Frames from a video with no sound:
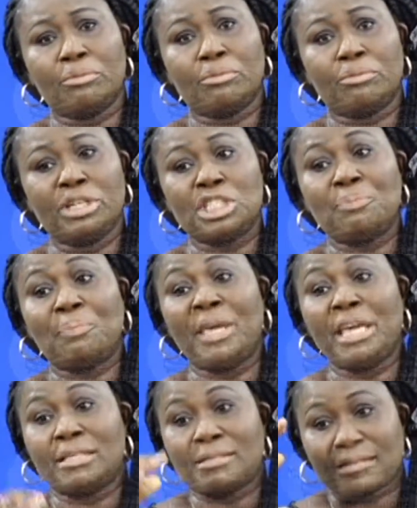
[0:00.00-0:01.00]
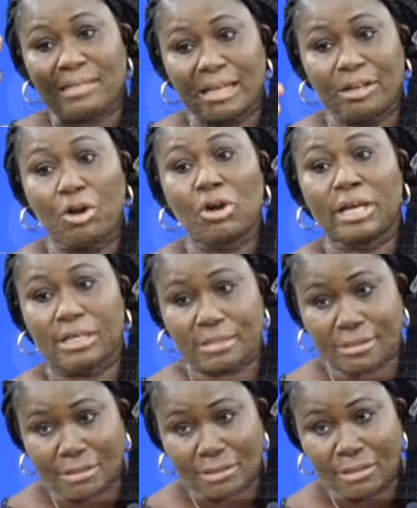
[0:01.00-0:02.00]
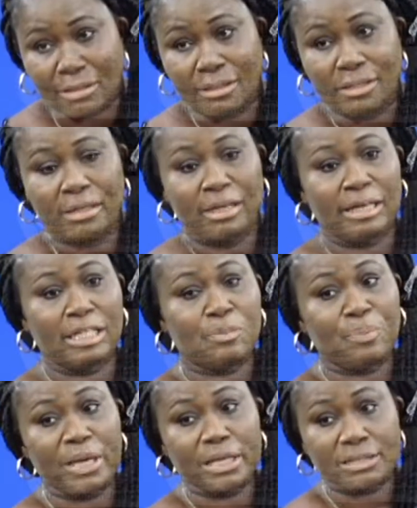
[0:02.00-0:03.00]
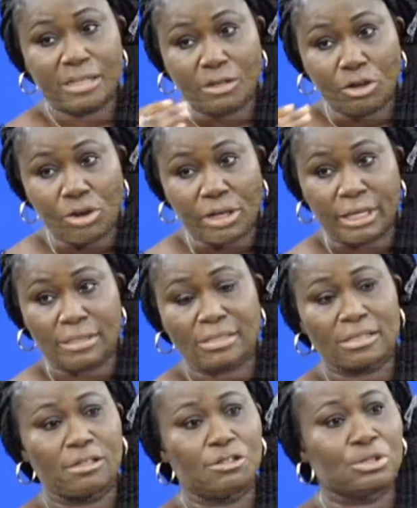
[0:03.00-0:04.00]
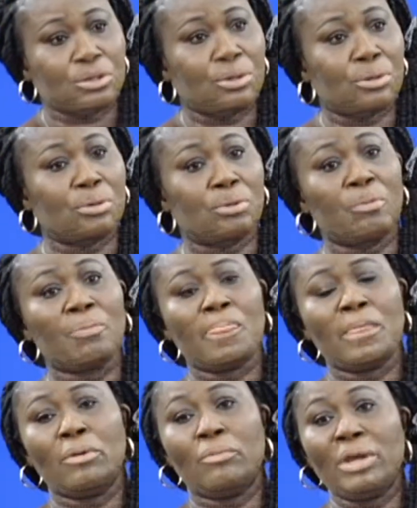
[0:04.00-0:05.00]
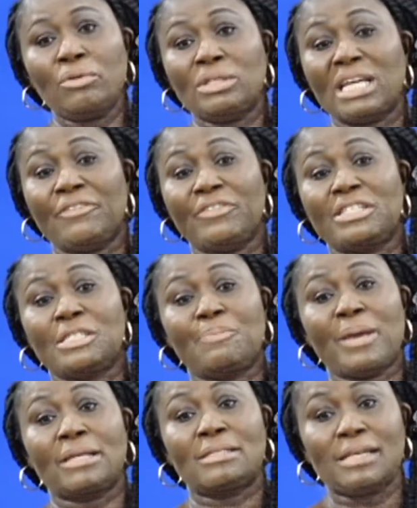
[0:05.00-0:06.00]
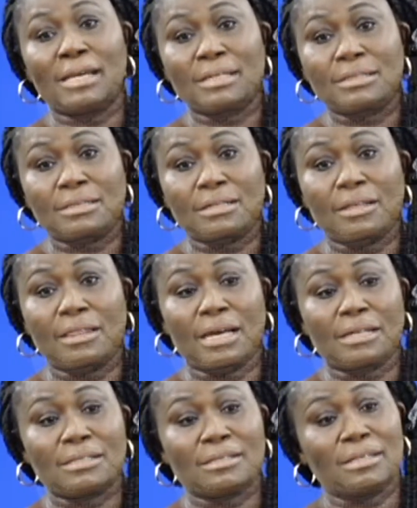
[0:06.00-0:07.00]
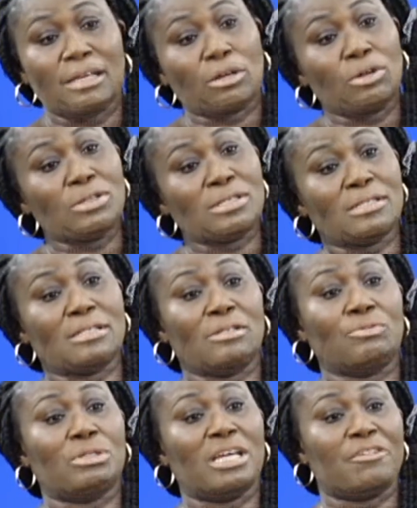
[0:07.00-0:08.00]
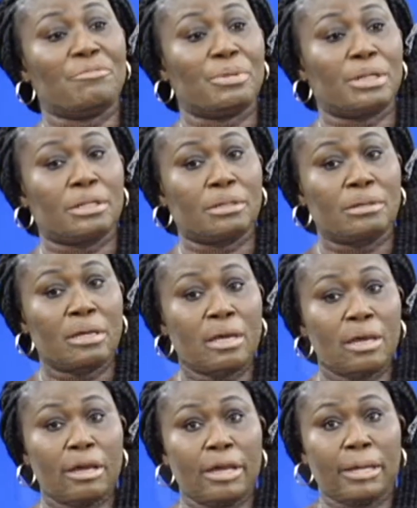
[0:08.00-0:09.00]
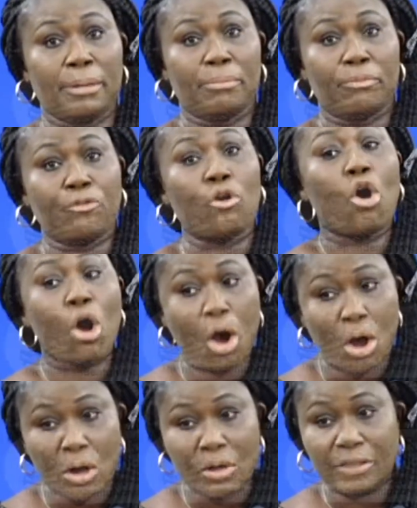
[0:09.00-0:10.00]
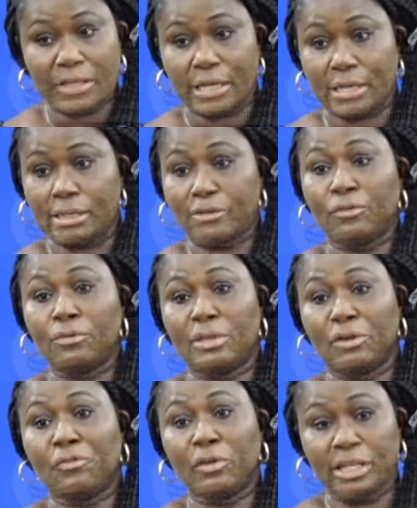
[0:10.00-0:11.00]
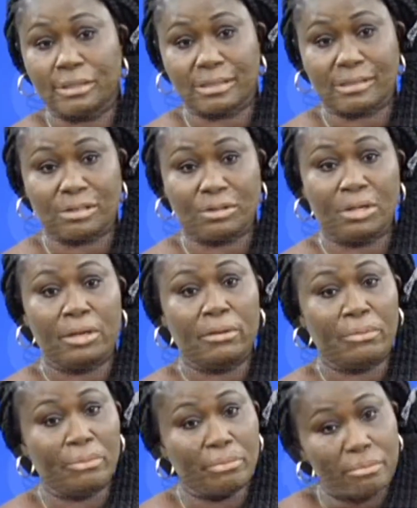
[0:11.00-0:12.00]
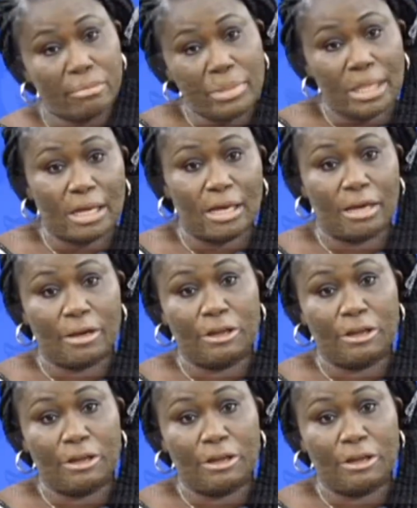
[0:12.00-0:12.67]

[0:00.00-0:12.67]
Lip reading: which peaks in August. It peaks in August. So we would have expected that the close season would have been, for all the fleets, the